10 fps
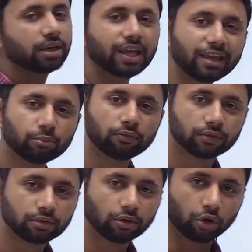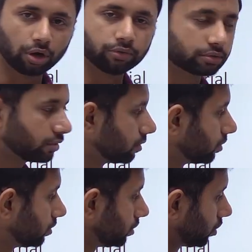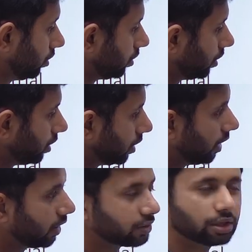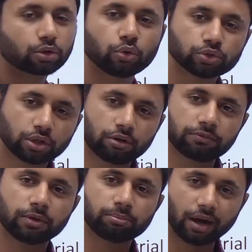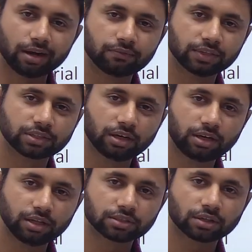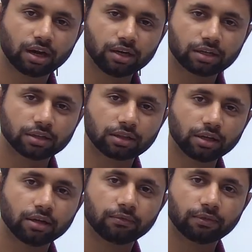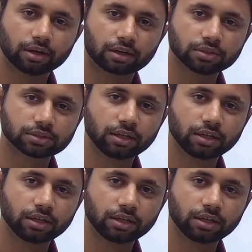aim of lockouts. So it is the closure of plant facilities until the workers